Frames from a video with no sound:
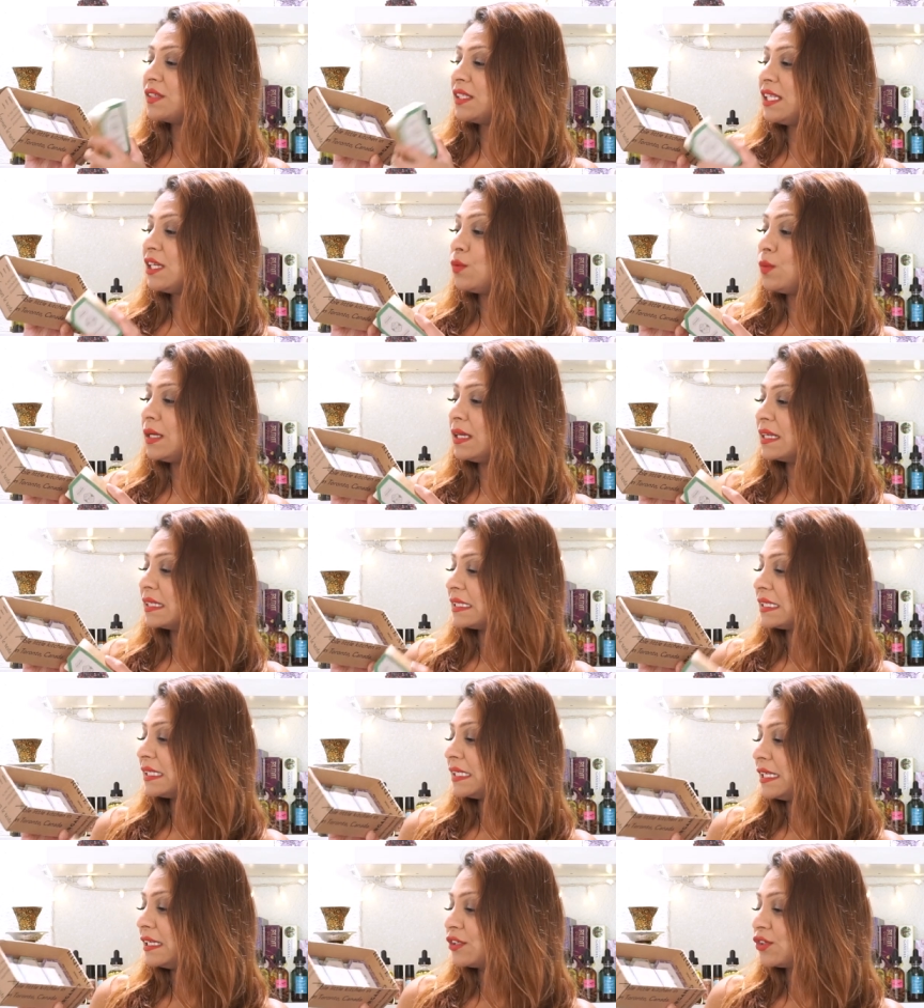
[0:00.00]
seaweed and
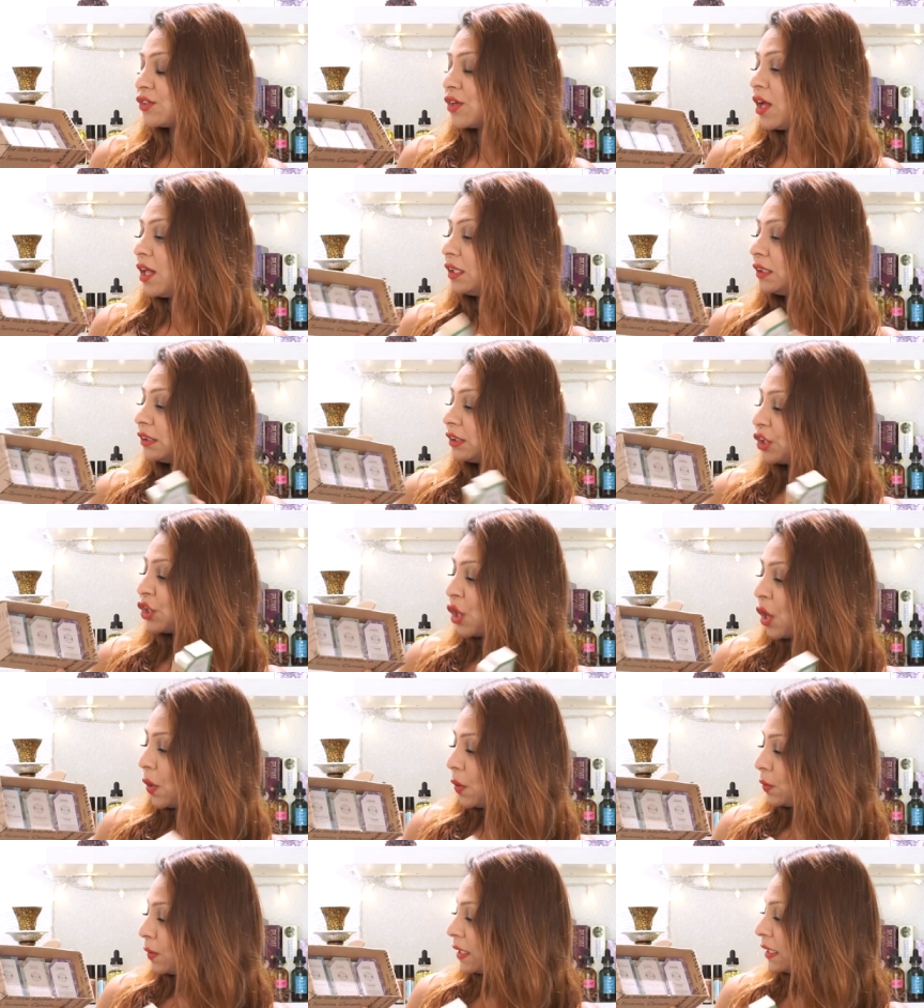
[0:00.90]
sea salt,
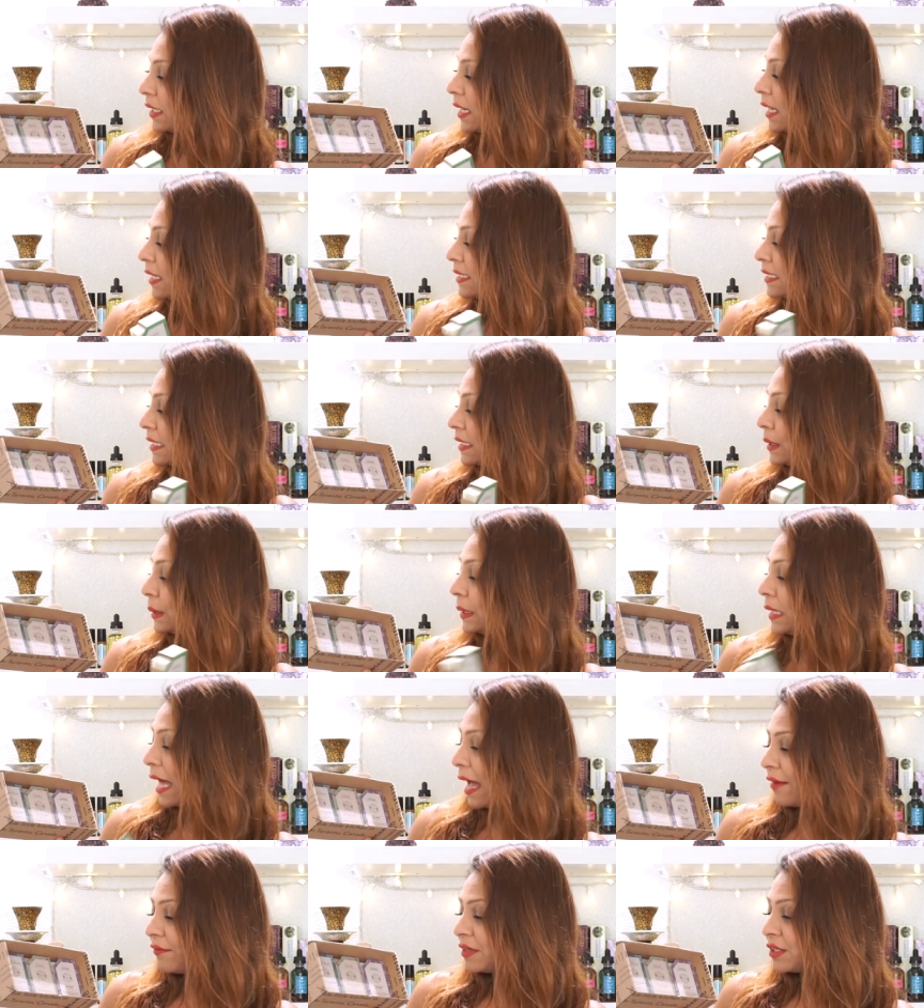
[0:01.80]
coconut,
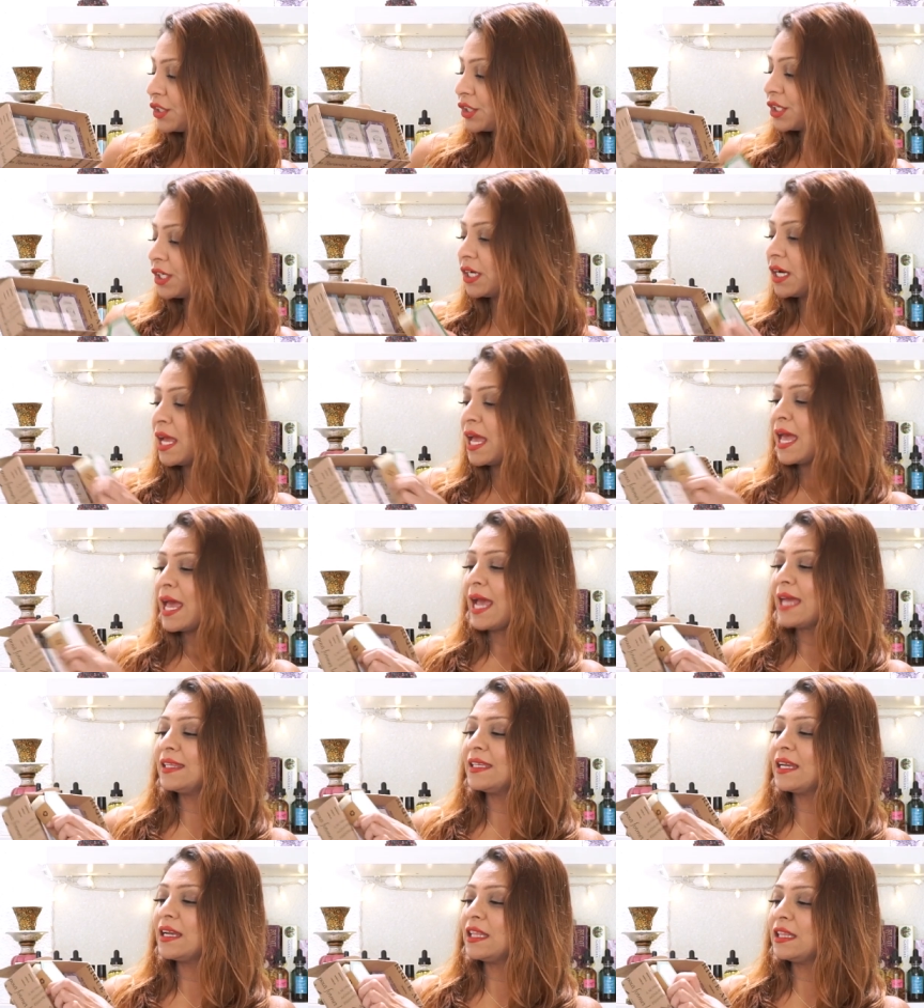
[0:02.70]
lavender,
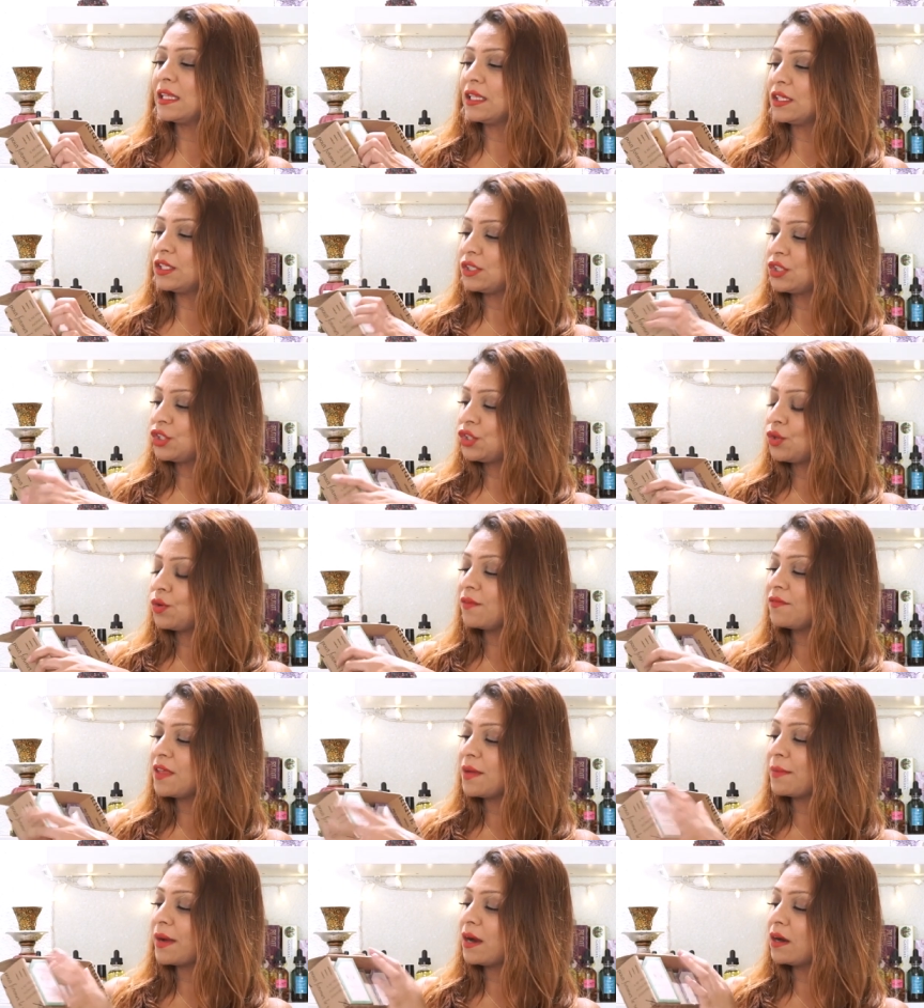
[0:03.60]
and then two
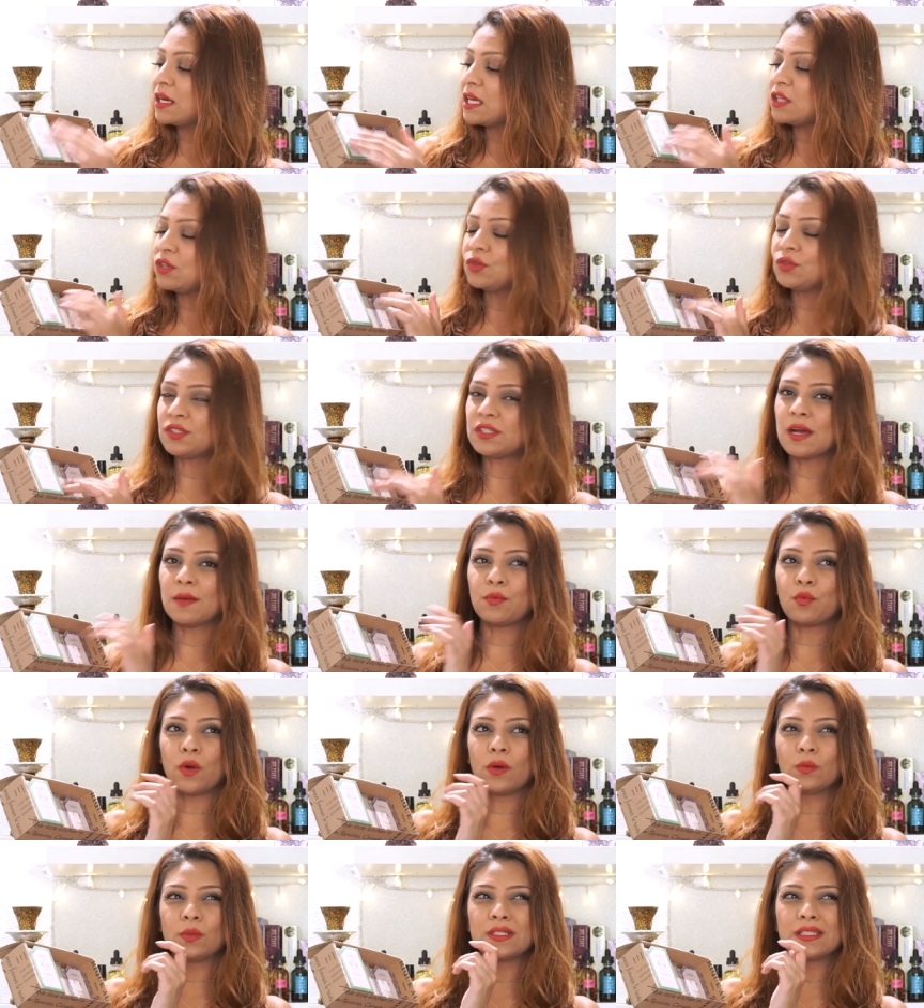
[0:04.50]
of them I already used
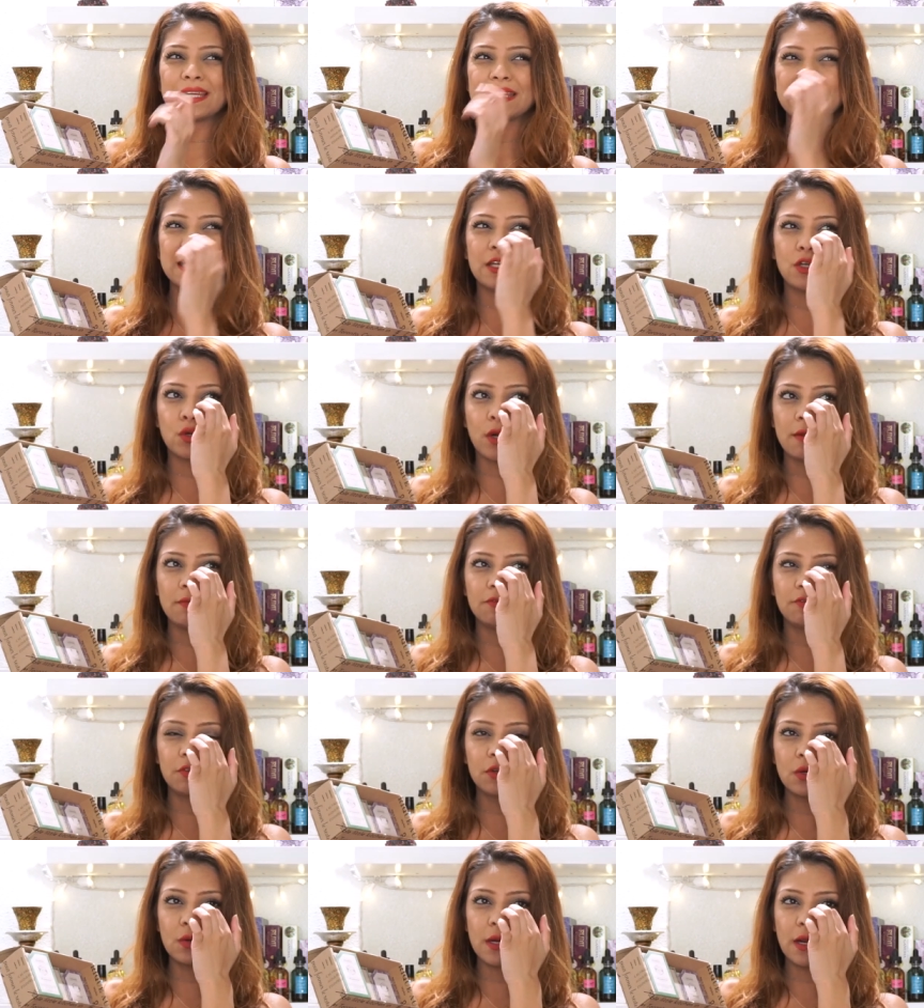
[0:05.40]
up. One was, I think,
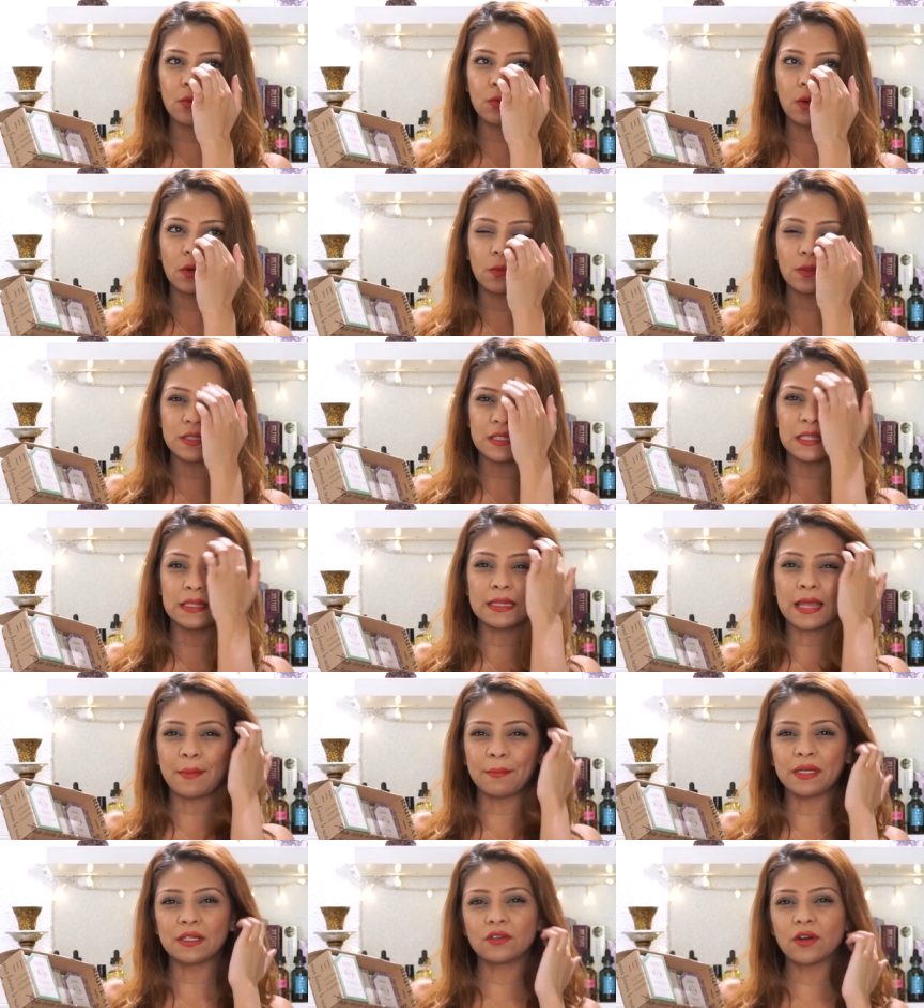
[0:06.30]
grapefruit, and one was
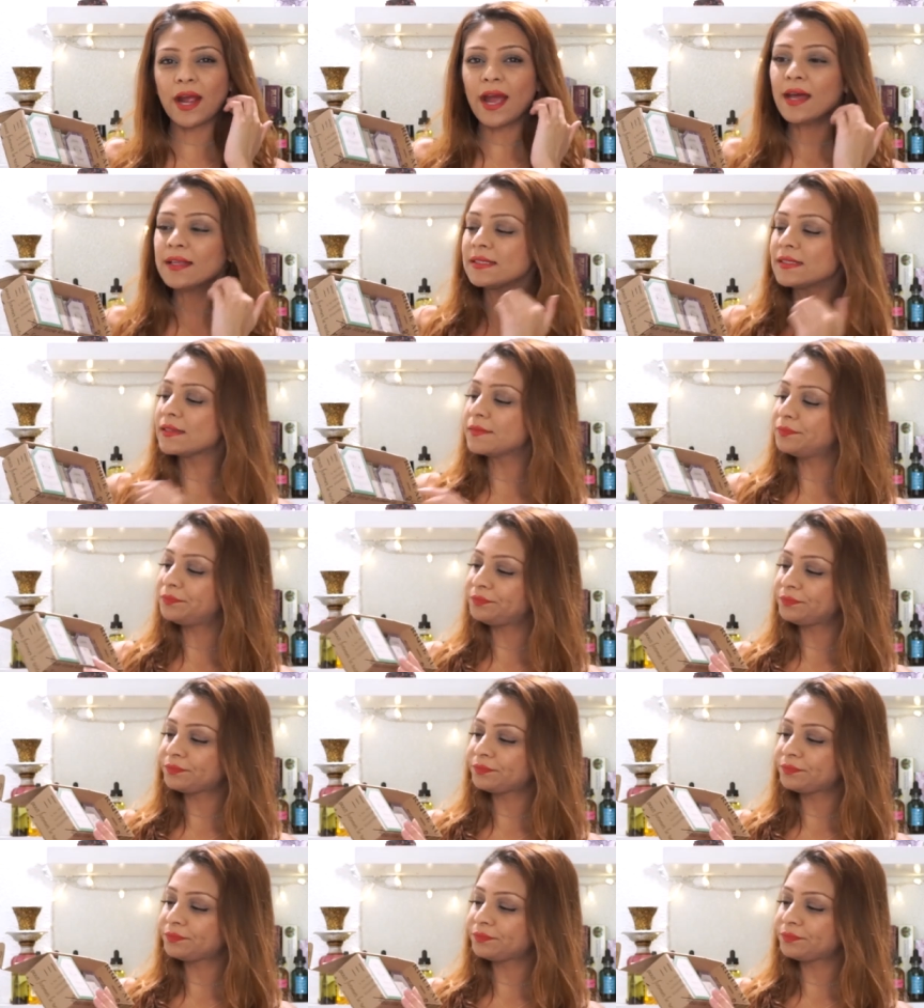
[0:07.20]
lemongrass.